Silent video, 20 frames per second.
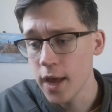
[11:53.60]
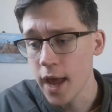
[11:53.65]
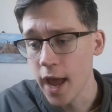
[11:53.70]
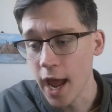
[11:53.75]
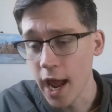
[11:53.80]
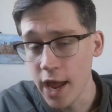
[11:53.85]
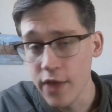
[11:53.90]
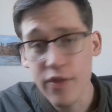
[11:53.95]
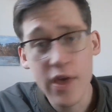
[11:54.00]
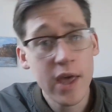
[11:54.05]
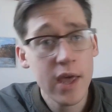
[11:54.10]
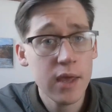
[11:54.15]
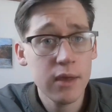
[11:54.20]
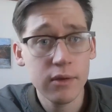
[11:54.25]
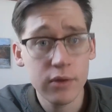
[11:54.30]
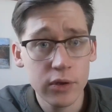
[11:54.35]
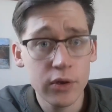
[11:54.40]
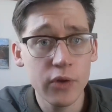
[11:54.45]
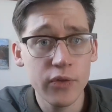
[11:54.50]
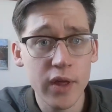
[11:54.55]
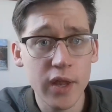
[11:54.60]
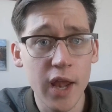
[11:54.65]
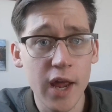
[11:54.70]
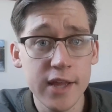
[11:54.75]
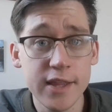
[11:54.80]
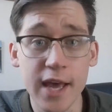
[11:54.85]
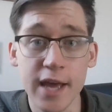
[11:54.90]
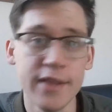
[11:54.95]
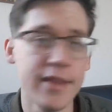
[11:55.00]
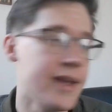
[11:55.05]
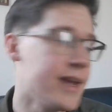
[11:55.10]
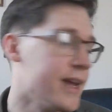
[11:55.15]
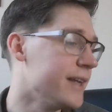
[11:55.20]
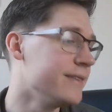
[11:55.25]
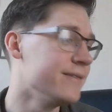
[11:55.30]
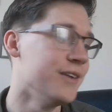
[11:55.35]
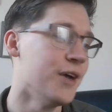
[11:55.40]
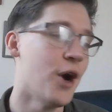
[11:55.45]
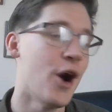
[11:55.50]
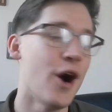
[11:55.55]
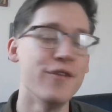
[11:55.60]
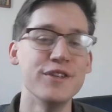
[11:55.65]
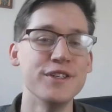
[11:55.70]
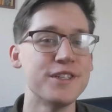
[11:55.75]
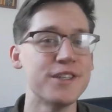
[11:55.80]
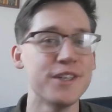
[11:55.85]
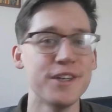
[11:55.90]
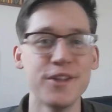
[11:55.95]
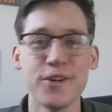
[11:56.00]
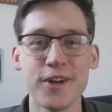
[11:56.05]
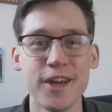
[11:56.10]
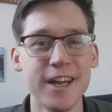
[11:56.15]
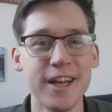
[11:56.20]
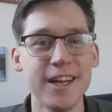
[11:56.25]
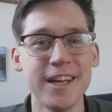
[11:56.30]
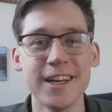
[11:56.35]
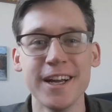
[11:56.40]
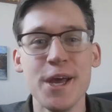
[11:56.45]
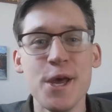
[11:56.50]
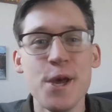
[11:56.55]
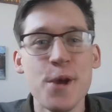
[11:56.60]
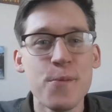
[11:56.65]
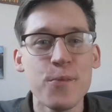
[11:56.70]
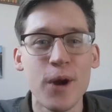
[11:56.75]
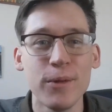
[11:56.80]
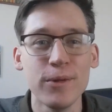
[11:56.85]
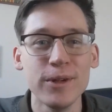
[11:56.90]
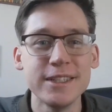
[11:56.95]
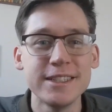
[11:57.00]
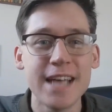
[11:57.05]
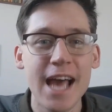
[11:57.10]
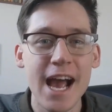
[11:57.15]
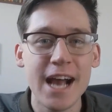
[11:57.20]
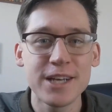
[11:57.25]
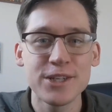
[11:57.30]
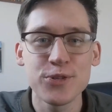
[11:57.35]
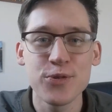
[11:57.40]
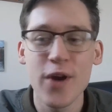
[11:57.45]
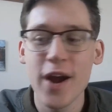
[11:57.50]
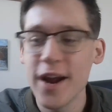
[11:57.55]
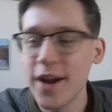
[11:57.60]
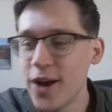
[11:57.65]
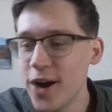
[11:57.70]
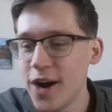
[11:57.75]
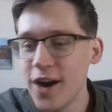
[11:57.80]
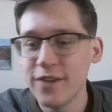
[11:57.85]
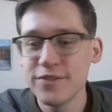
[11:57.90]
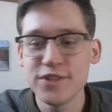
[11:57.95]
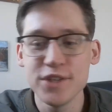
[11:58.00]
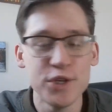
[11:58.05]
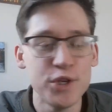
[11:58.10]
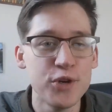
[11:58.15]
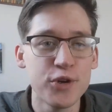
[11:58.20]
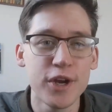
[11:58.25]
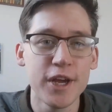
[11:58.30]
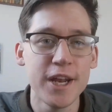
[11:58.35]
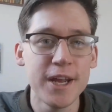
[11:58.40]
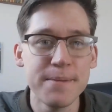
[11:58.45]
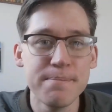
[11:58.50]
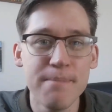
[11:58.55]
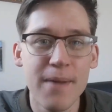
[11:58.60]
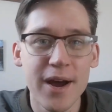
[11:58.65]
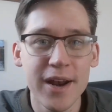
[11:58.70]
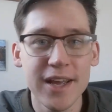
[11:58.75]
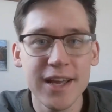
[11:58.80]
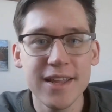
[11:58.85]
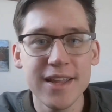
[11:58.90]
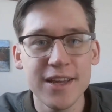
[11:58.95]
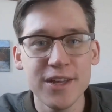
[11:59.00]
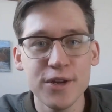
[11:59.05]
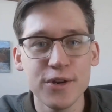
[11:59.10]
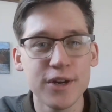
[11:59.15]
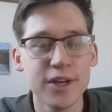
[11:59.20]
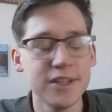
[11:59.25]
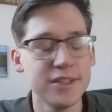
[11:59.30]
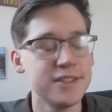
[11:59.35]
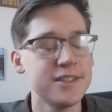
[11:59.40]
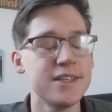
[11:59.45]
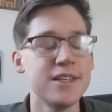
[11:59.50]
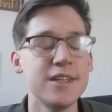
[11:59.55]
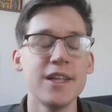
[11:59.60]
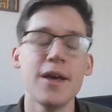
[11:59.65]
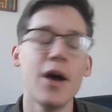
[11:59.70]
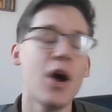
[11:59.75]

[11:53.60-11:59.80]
And they like that, and they're getting probably tax write-offs, and you're getting money that you can send it.